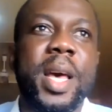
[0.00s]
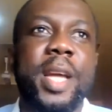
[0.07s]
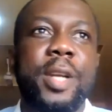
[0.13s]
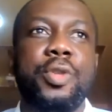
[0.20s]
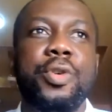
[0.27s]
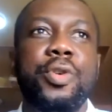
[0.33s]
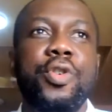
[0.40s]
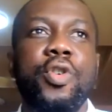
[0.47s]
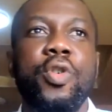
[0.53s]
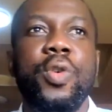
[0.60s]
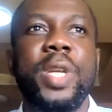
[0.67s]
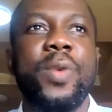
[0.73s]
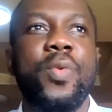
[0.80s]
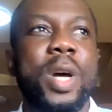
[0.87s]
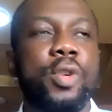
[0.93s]
And
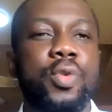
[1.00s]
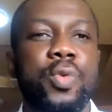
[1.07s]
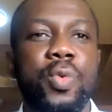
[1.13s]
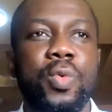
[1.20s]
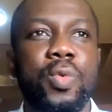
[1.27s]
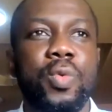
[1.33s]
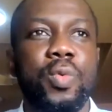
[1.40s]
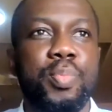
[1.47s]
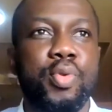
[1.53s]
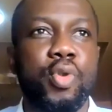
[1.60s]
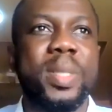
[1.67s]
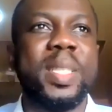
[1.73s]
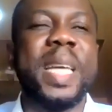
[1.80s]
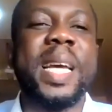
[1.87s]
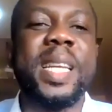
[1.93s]
so they want to
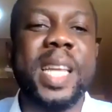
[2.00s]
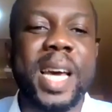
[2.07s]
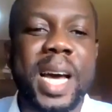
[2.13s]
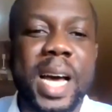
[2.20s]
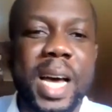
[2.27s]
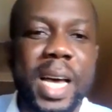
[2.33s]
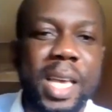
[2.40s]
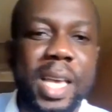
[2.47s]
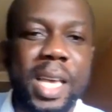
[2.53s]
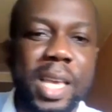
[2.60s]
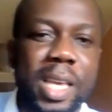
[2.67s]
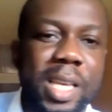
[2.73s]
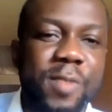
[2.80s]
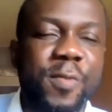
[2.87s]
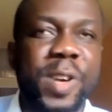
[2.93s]
protect their
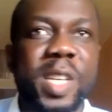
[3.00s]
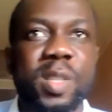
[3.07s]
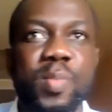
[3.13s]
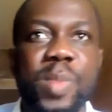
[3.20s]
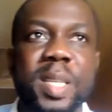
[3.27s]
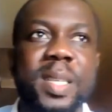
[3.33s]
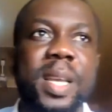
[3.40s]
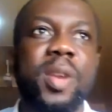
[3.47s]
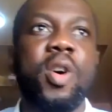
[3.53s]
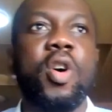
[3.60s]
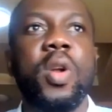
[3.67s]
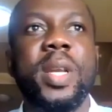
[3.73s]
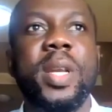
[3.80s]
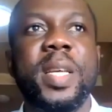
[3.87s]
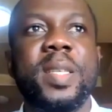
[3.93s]
investments and
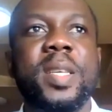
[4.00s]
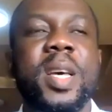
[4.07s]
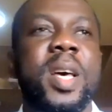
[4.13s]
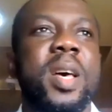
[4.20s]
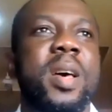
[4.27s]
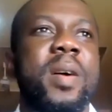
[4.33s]
all this.